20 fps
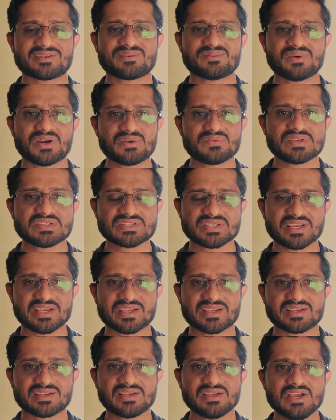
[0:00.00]
What do we
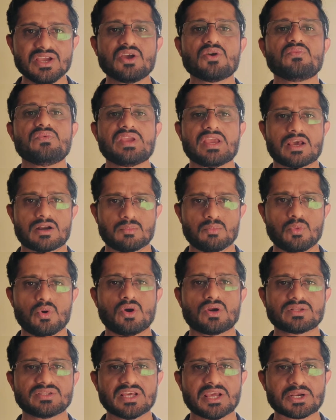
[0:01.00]
say? We are
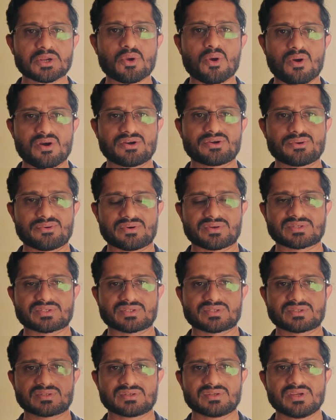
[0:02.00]
more than conquerors.
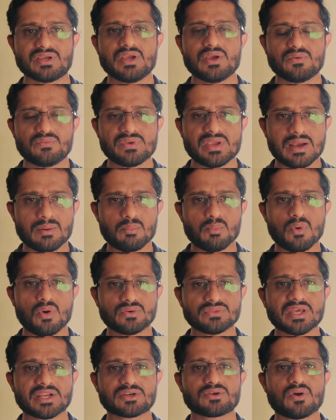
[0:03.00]
We are
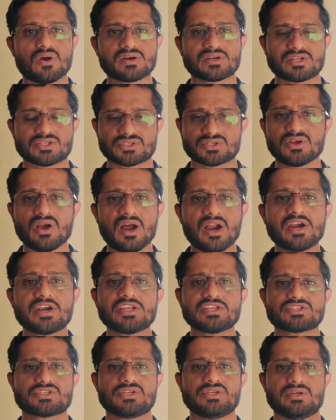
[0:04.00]
more than conquerors. God
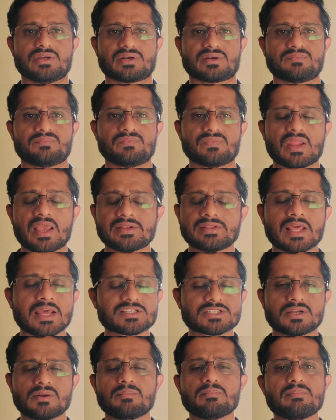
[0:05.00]
is here. And
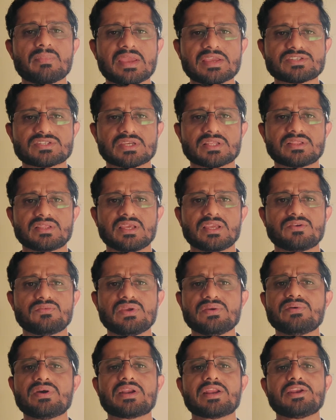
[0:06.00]
that's an amazing thing.
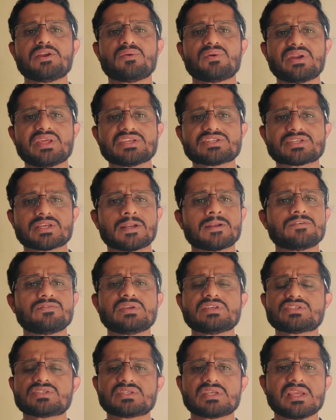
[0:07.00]
We were in Odisha and
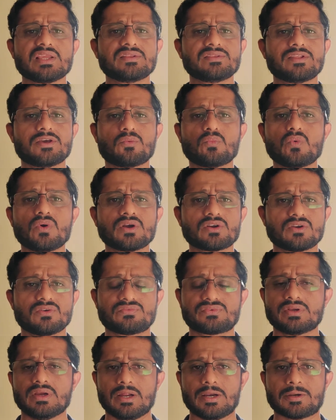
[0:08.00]
we've seen the work
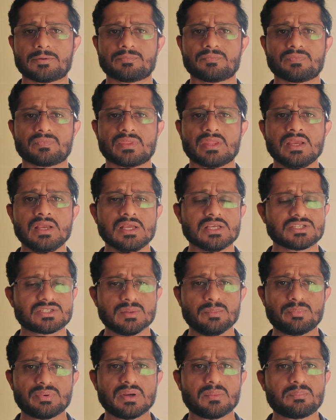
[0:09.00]
of God.
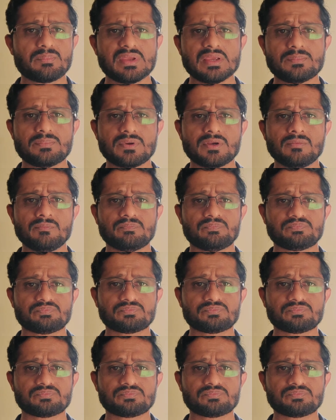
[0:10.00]
Simple people.